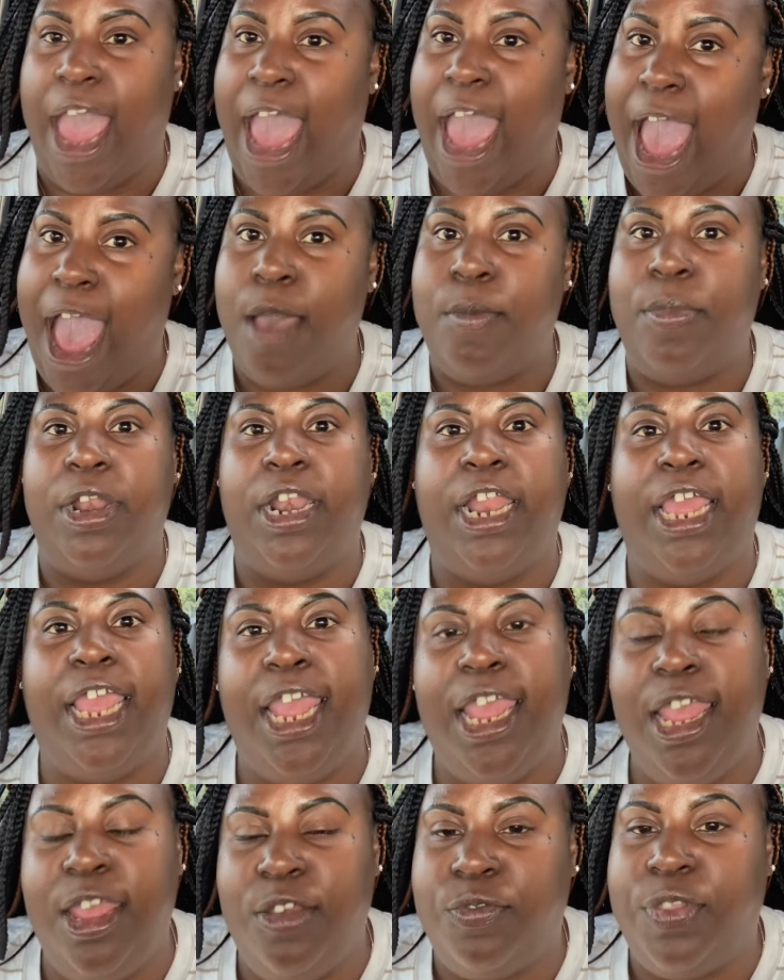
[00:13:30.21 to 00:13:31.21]
I
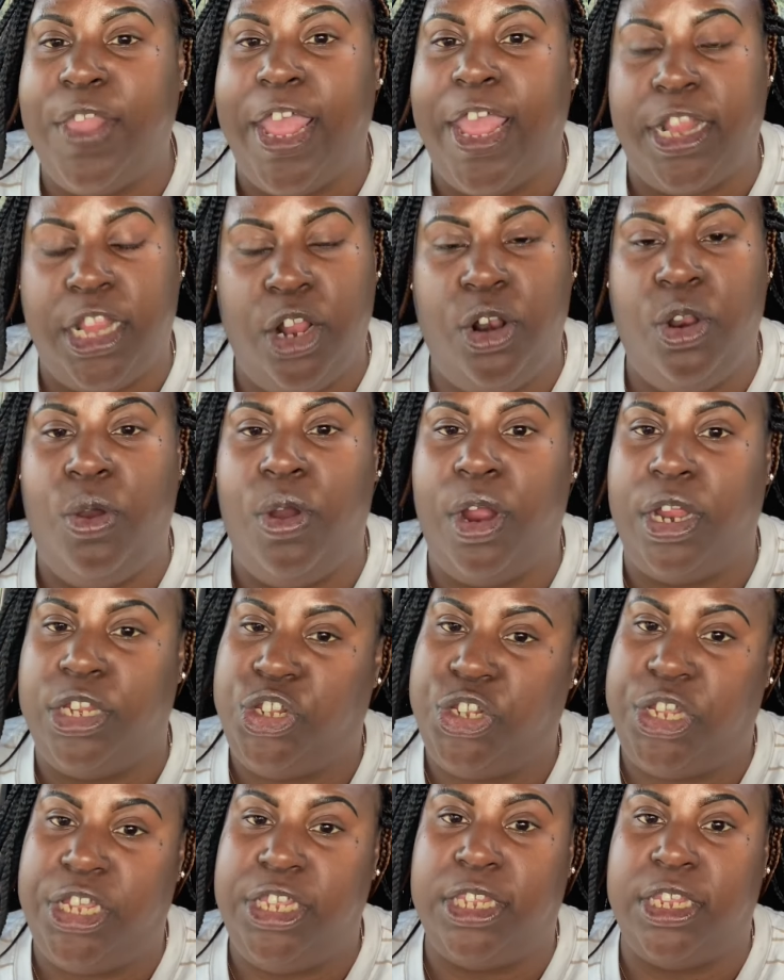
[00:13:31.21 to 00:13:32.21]
believe that the Lord
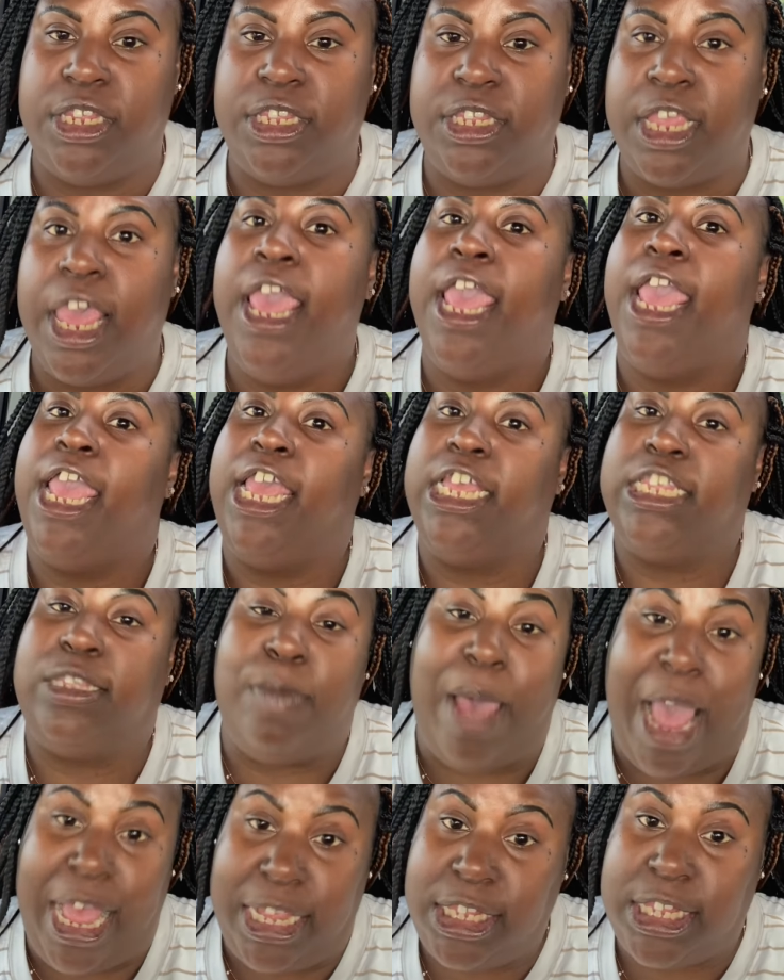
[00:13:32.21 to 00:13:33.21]
Jesus is
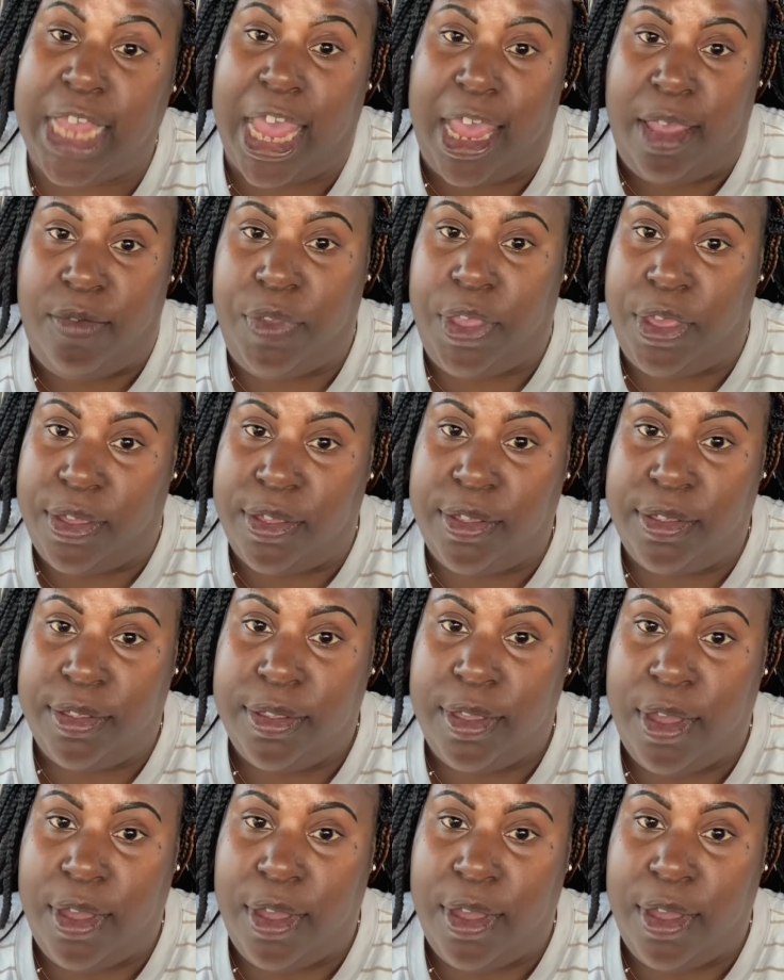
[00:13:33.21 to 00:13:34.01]
my savior.